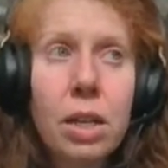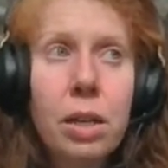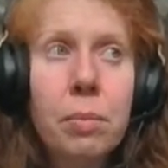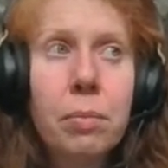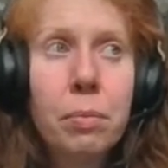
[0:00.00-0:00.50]

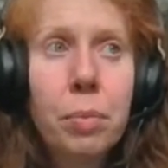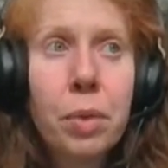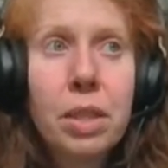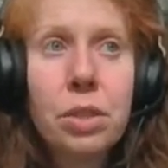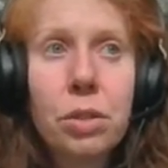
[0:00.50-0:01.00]
Um,
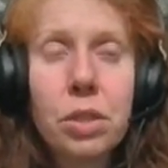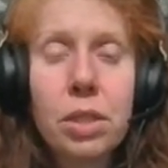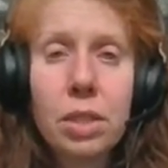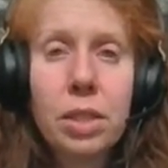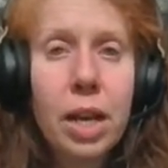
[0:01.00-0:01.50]
but these are
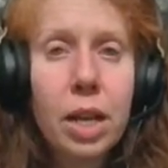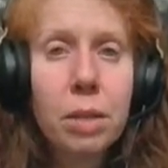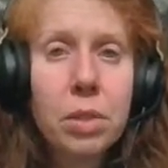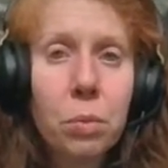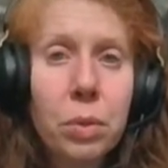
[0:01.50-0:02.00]
just the
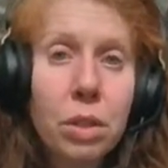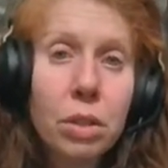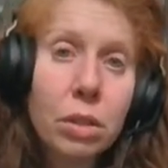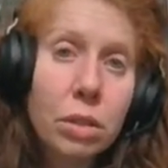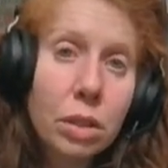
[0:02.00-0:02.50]
times that we
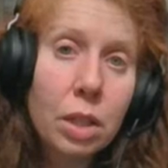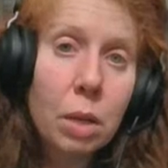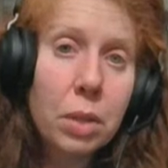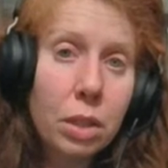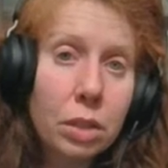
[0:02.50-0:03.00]
are
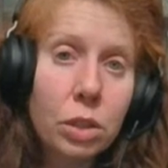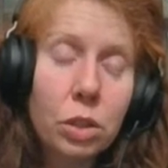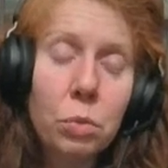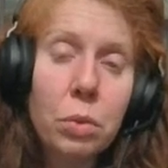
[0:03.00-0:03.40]
coming into.